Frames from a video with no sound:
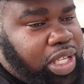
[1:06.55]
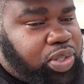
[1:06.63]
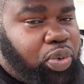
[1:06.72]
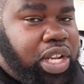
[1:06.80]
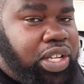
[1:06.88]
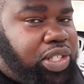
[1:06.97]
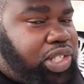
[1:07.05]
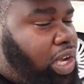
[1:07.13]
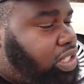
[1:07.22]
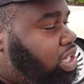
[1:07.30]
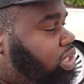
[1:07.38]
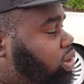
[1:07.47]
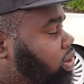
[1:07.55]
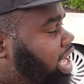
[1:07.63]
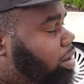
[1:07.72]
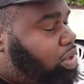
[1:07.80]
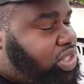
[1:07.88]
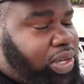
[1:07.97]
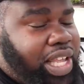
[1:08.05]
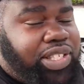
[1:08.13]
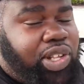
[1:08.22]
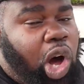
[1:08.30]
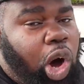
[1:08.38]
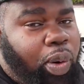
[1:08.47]
He's willing to talk to us on camera, so
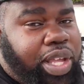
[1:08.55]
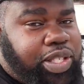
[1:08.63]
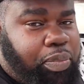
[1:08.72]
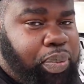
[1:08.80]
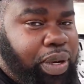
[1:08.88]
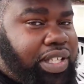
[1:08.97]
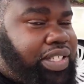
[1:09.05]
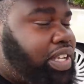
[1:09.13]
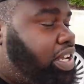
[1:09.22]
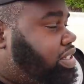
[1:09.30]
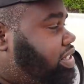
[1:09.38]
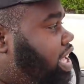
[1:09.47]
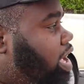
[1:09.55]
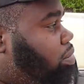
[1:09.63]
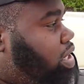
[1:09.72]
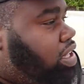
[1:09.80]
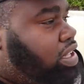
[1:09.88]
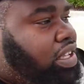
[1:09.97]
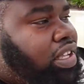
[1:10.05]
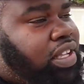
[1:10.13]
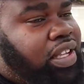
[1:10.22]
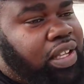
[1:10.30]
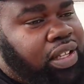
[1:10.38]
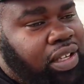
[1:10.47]
that's always a plus, you understand me?
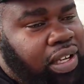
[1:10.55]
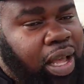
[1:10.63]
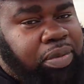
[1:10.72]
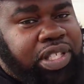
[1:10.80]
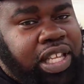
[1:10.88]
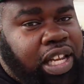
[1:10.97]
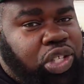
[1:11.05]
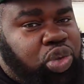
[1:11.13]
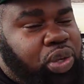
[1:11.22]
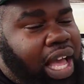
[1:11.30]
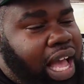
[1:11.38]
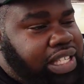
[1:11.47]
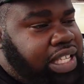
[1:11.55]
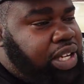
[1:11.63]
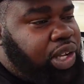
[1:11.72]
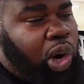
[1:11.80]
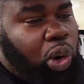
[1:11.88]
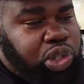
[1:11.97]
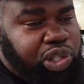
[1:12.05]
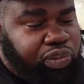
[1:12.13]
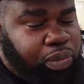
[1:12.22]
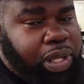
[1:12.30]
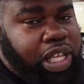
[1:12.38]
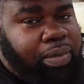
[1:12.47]
Know what I'm saying? Let you guys hear the culture
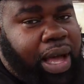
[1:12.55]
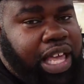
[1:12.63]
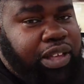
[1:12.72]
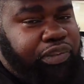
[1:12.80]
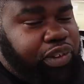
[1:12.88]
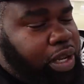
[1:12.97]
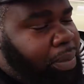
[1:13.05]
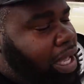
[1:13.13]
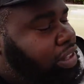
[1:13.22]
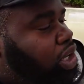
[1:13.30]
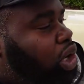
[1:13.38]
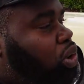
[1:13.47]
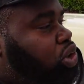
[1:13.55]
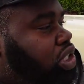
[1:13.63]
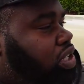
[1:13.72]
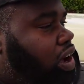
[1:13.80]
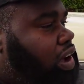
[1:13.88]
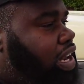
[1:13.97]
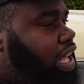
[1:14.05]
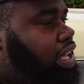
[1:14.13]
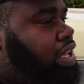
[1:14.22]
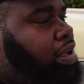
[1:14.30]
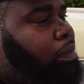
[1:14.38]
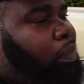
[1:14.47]
from him, how you feel about the culture and all that.
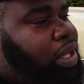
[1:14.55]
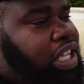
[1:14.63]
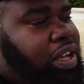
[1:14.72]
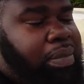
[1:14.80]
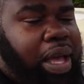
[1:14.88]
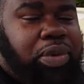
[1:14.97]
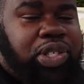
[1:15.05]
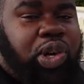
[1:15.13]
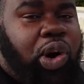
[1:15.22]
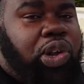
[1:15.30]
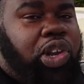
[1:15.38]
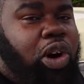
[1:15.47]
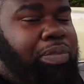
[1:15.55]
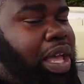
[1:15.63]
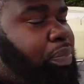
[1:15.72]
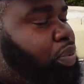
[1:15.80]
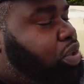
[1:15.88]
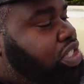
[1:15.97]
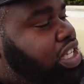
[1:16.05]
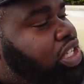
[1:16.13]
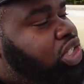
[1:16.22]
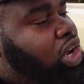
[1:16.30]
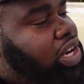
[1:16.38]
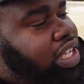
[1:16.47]
But yeah, man, what's going on, man?
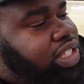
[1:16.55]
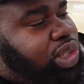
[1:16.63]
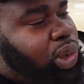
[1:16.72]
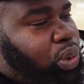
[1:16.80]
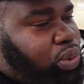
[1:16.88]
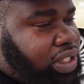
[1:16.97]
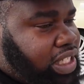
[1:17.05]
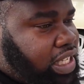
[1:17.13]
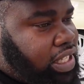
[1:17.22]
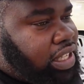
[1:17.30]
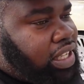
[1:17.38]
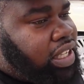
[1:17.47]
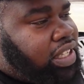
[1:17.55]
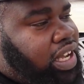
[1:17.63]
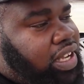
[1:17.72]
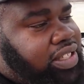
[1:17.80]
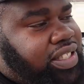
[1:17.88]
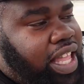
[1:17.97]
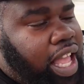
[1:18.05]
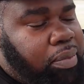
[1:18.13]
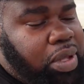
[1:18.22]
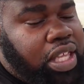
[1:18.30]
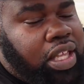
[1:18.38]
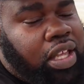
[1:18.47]
Appreciate y'all that's tuned in. You understand me?